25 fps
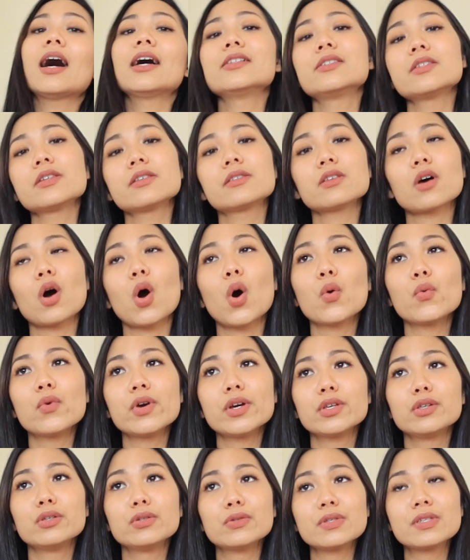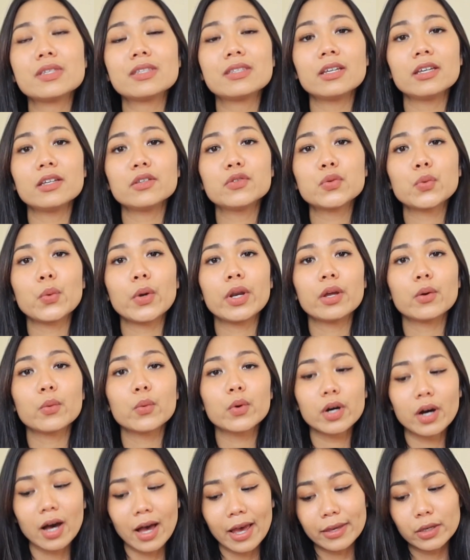I just always use this
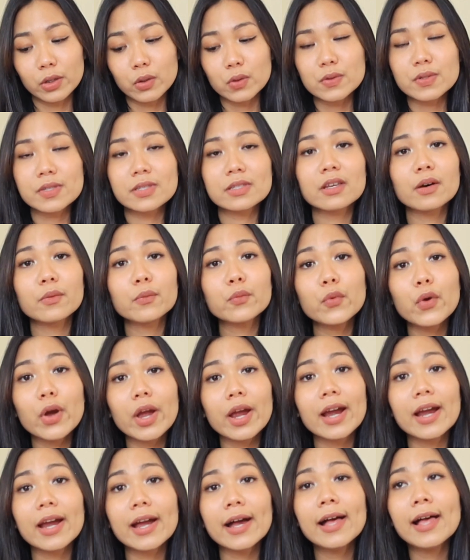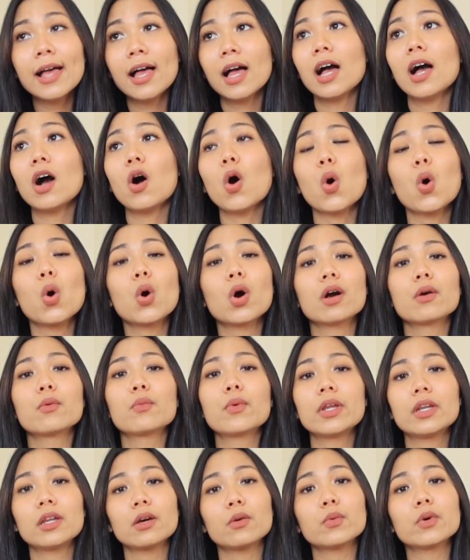whenever I go somewhere or
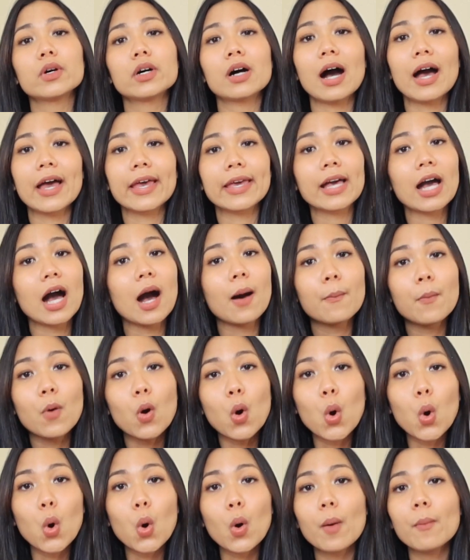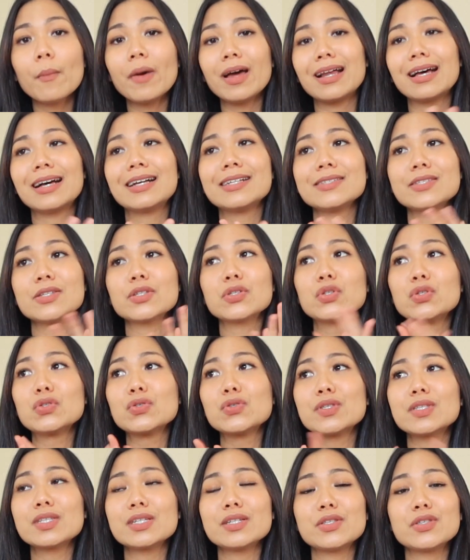whenever I come home, and I just
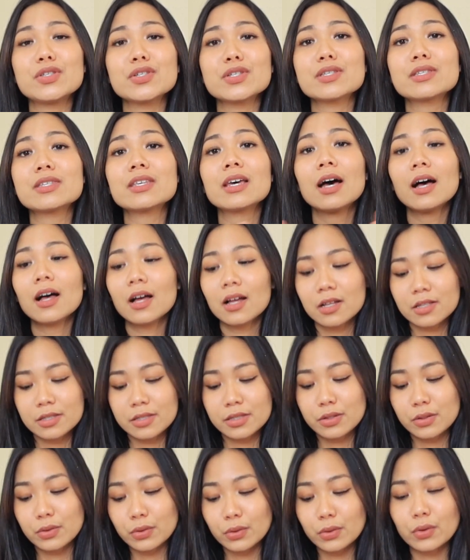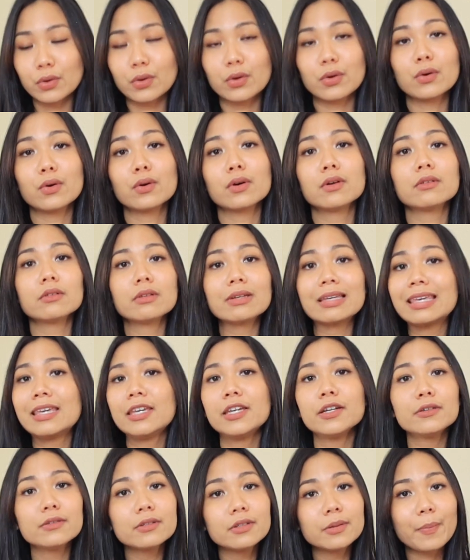use it just to
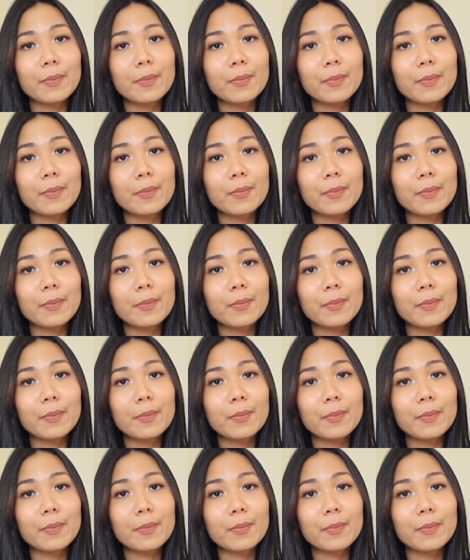kill the